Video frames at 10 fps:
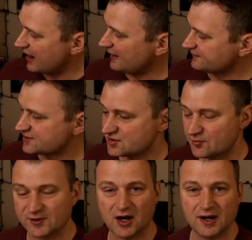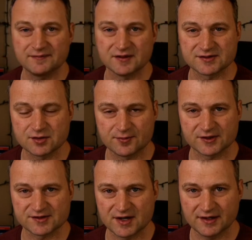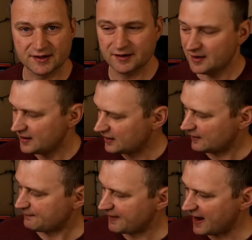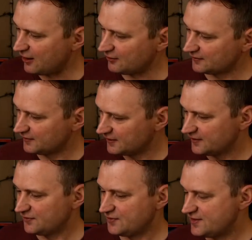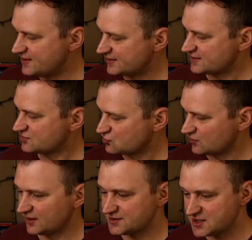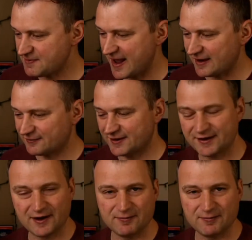I'm super hyped and super excited about this trilogy pack right here.